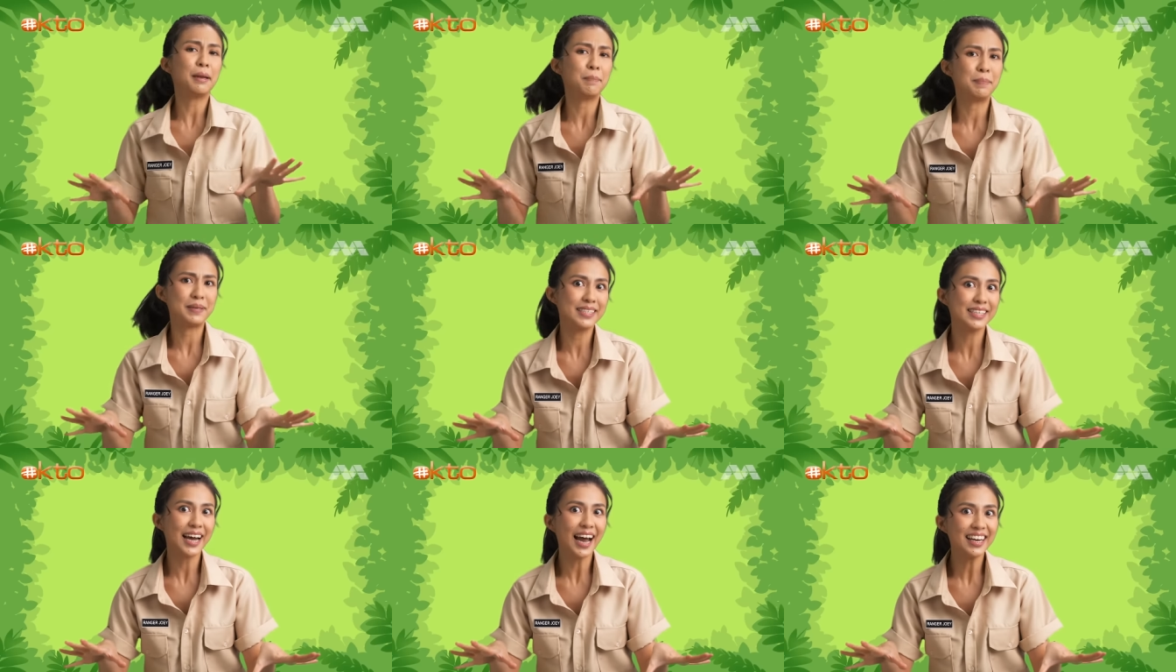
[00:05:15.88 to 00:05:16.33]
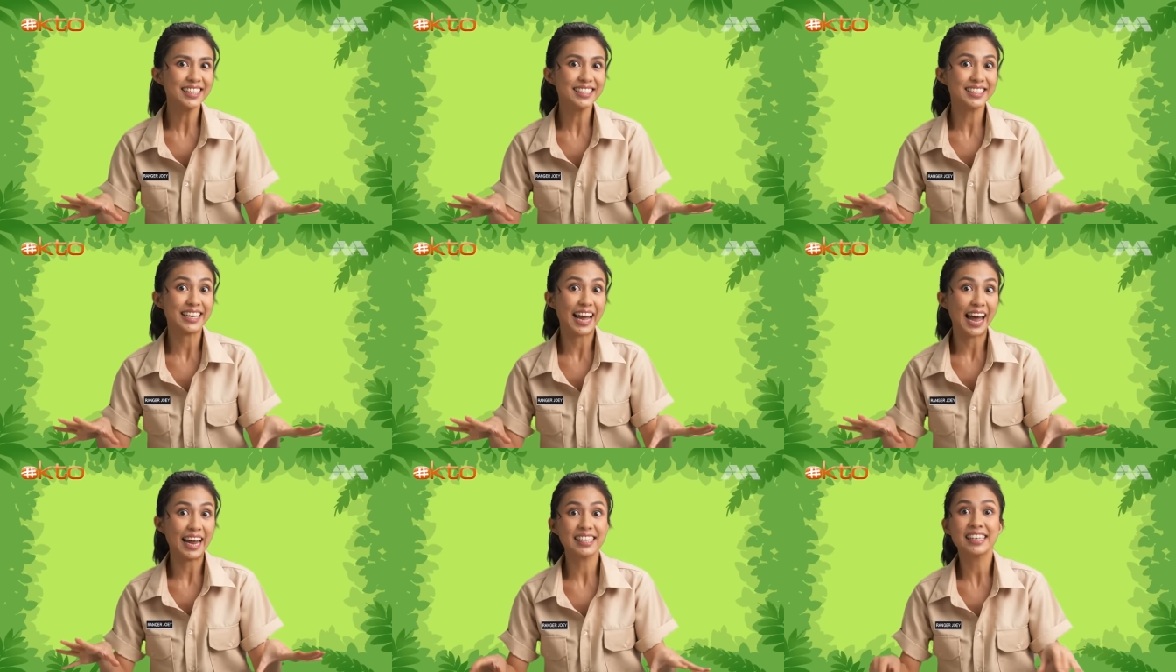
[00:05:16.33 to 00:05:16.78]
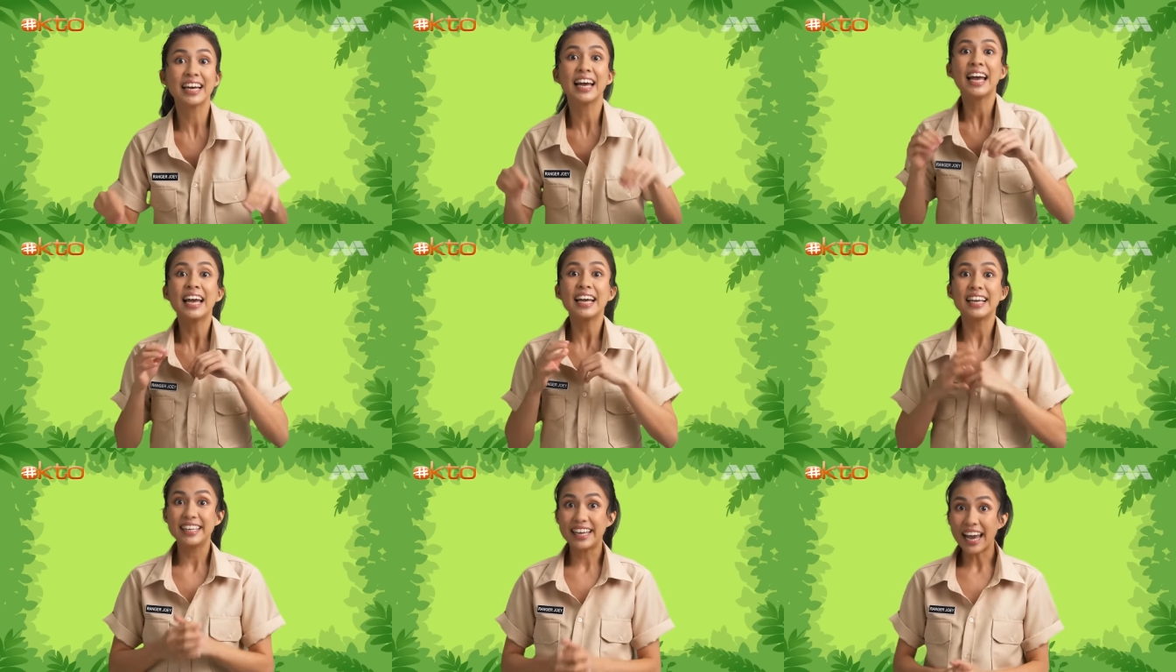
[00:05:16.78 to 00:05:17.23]
And besides that,
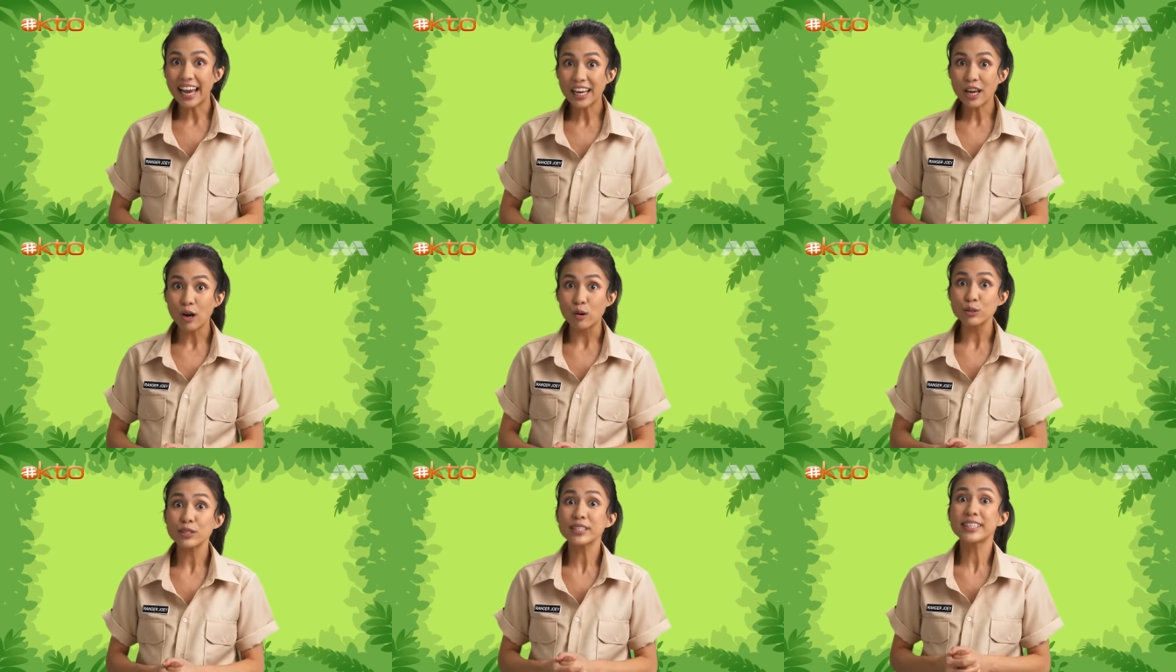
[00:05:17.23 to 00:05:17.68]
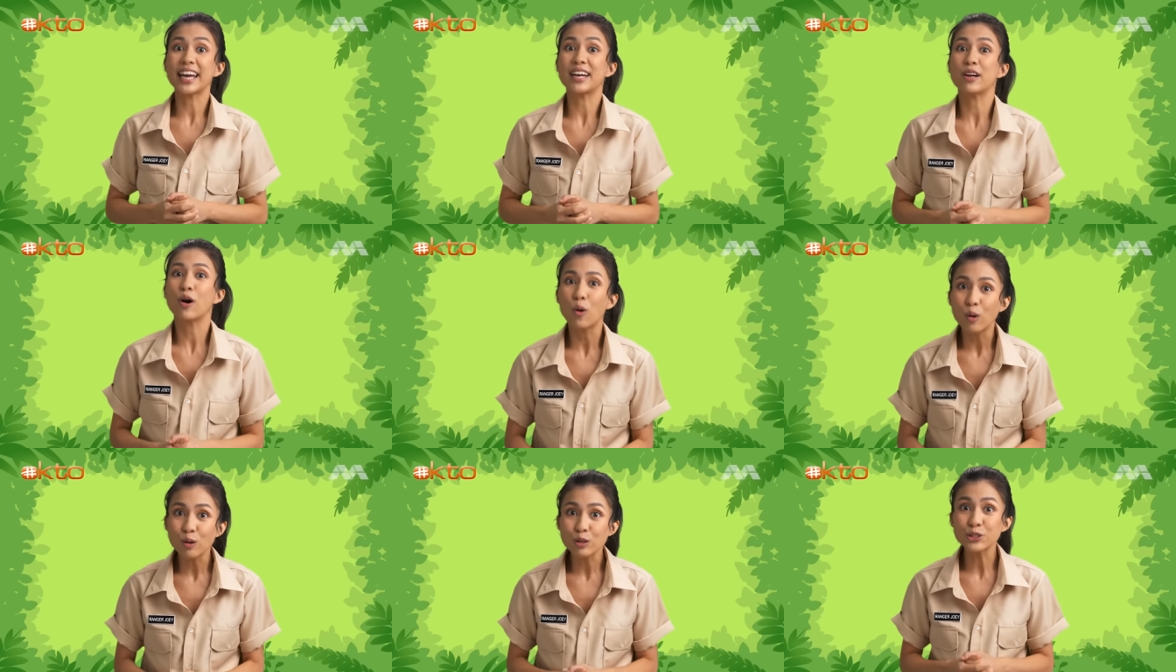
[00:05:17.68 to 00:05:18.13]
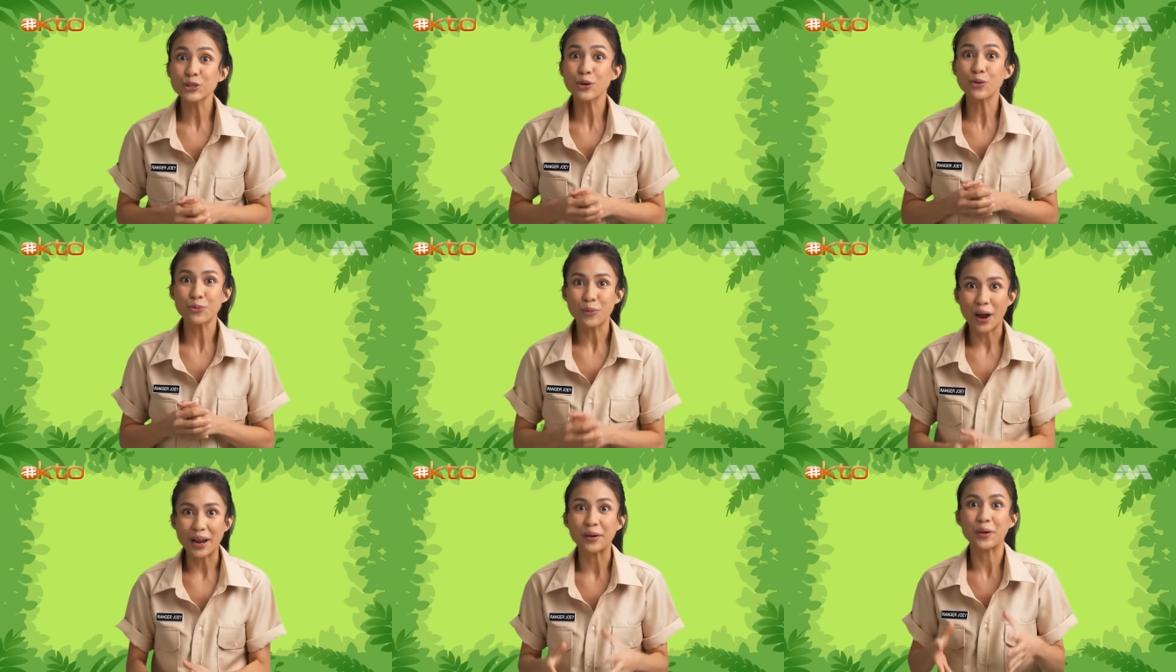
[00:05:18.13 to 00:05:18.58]
geckos can also
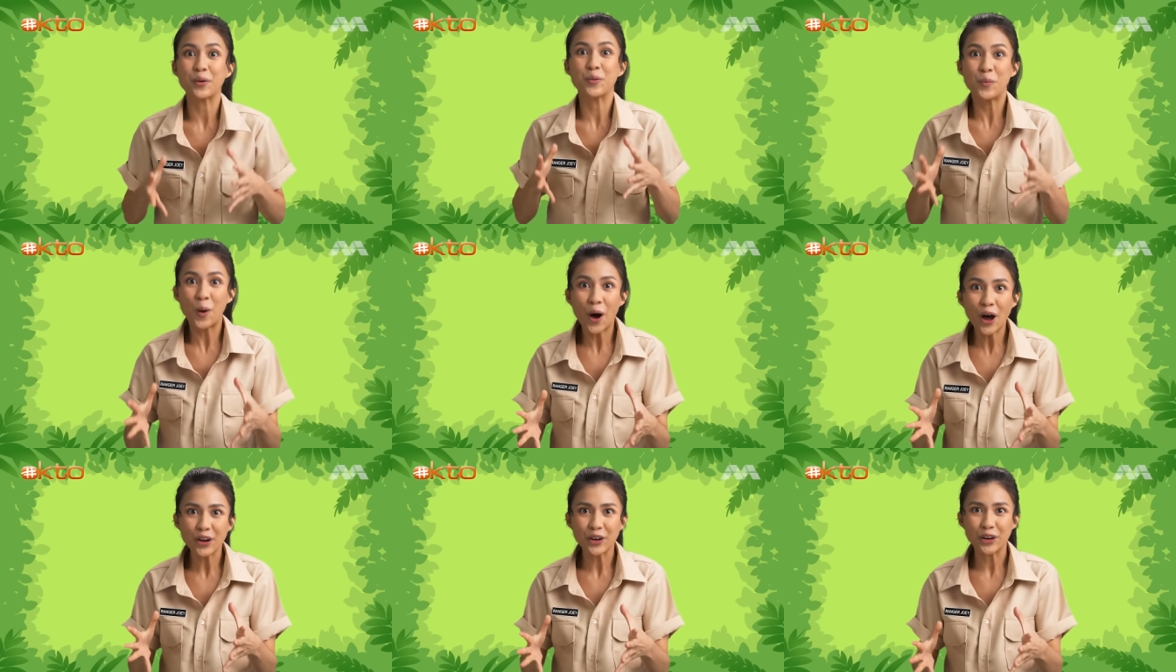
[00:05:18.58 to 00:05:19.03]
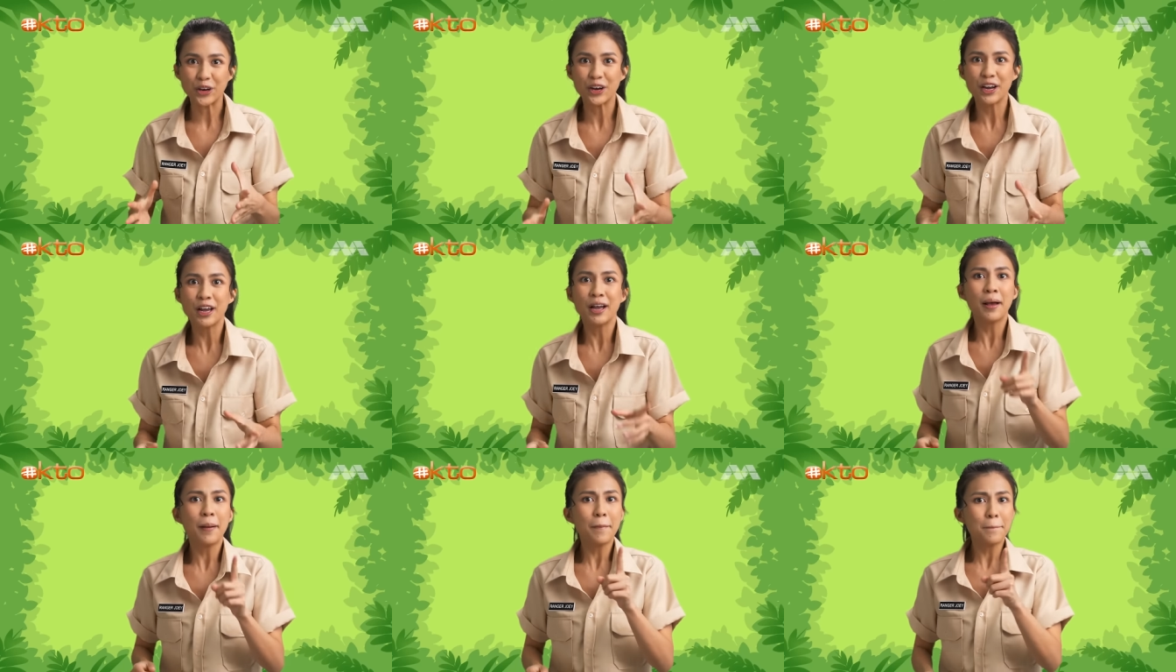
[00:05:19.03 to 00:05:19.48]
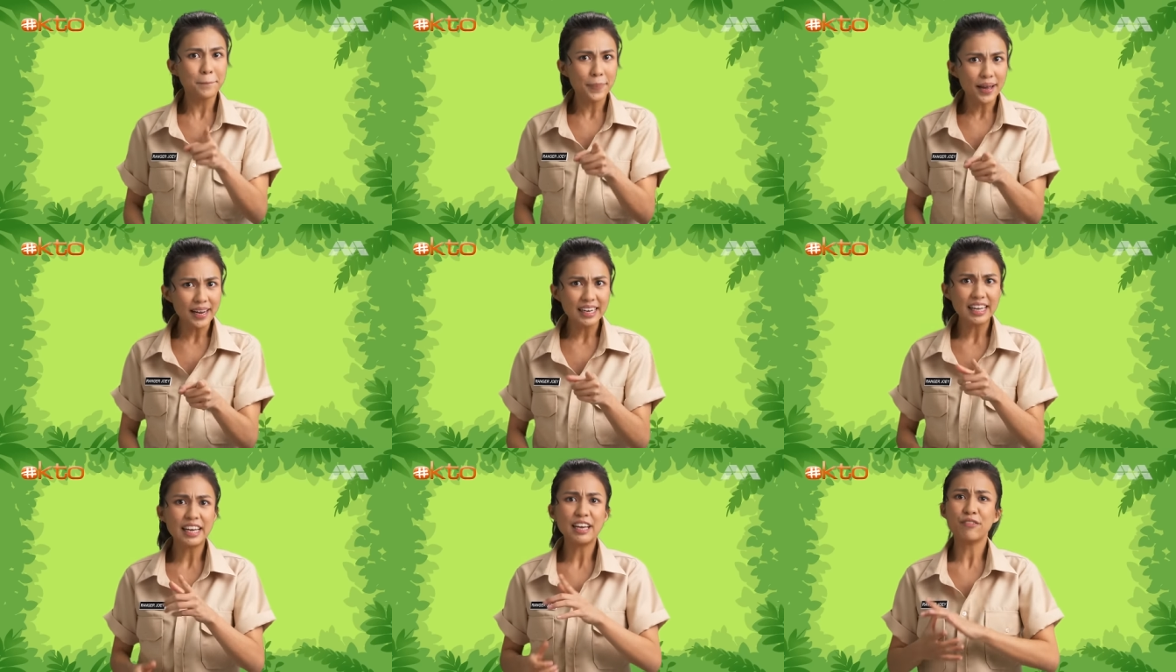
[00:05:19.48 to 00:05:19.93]
run on water,
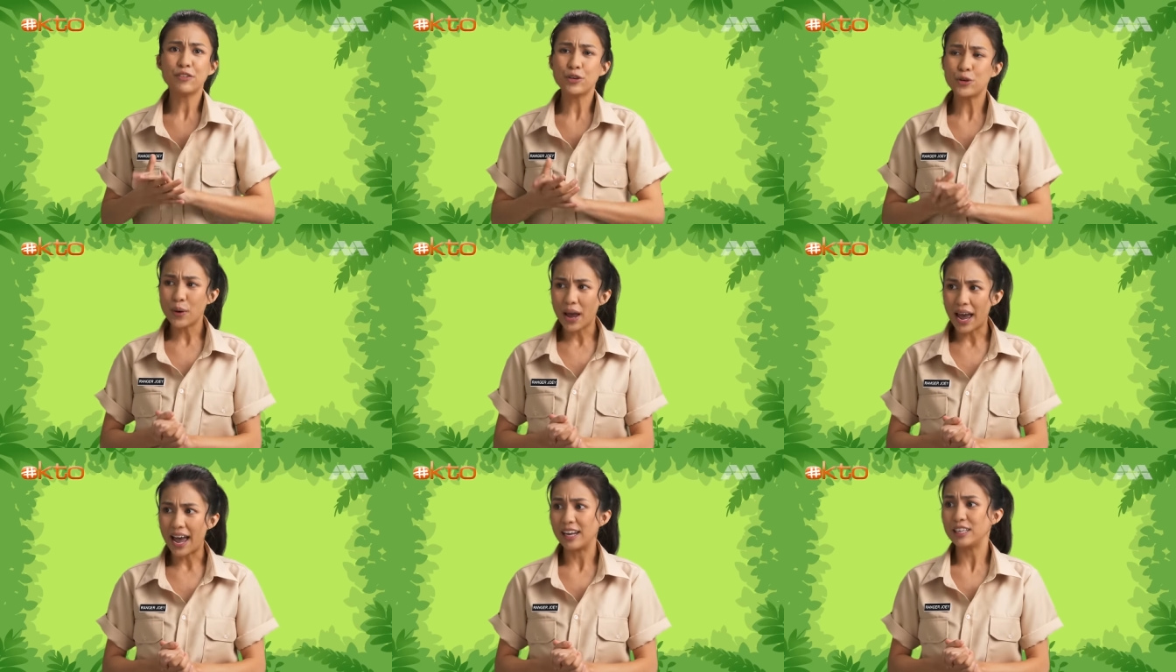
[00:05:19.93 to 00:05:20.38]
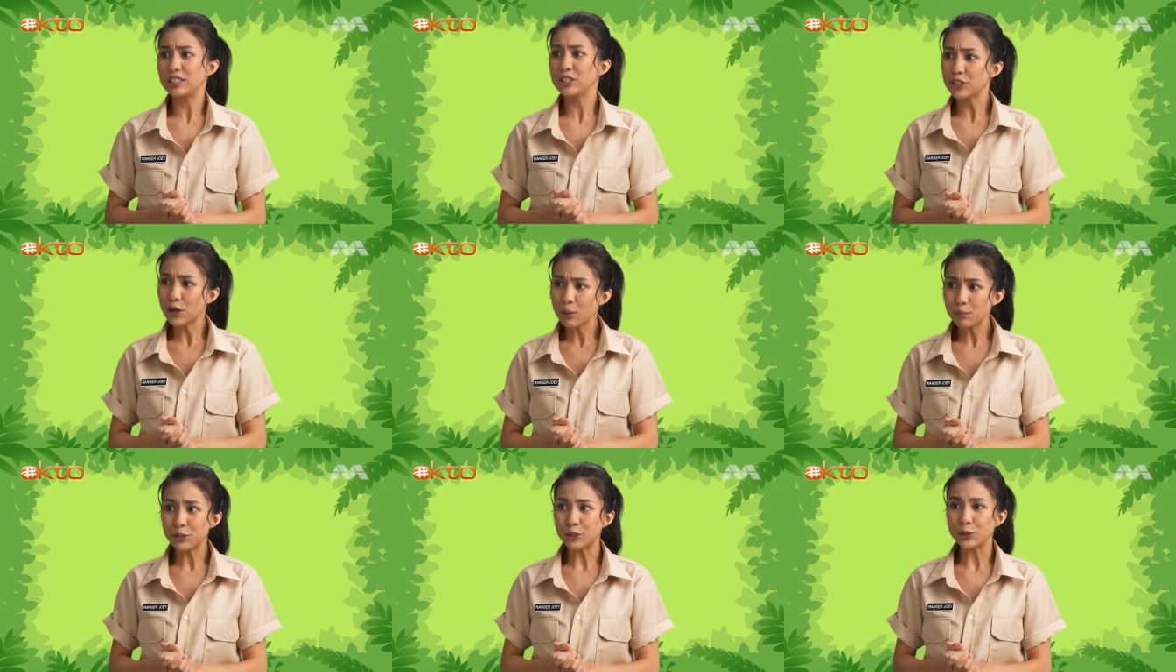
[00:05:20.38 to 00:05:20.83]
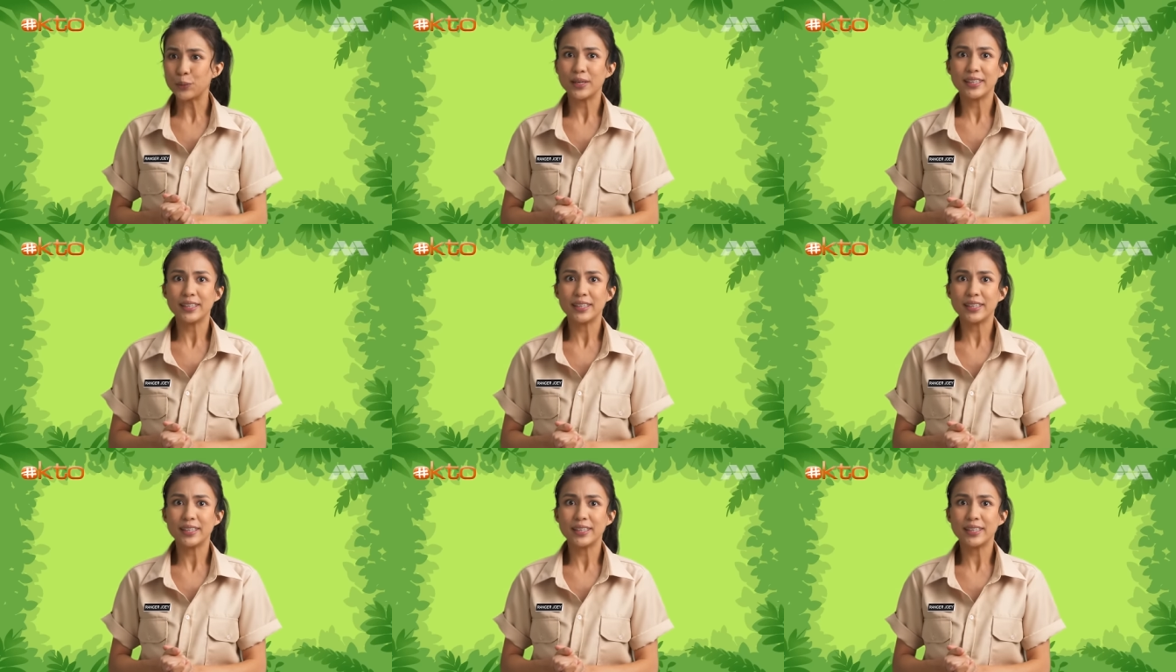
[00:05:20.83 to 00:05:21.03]
but if you add soap to